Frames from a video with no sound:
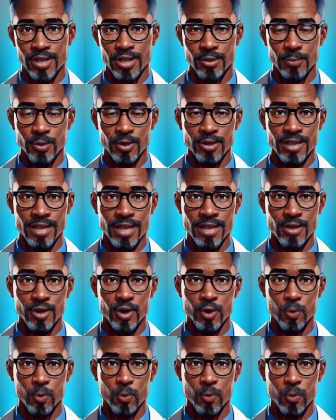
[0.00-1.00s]
Every
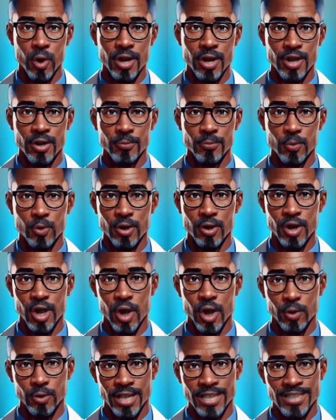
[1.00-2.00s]
principle is linked to
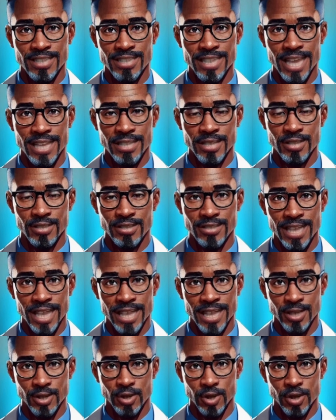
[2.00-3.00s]
one or more coding
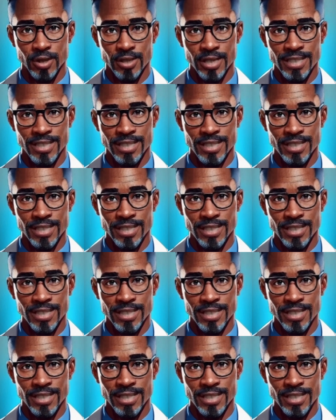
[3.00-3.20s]
standards